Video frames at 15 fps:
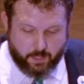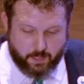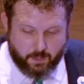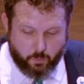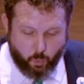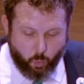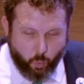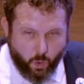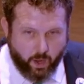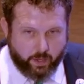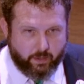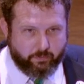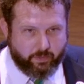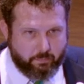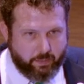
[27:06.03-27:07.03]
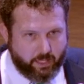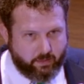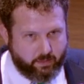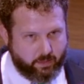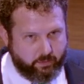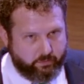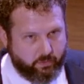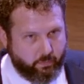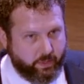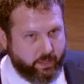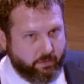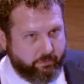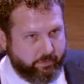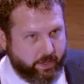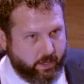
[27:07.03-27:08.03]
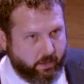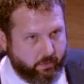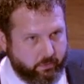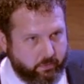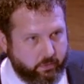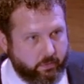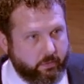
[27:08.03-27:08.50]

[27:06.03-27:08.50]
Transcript: one of the big things that we have found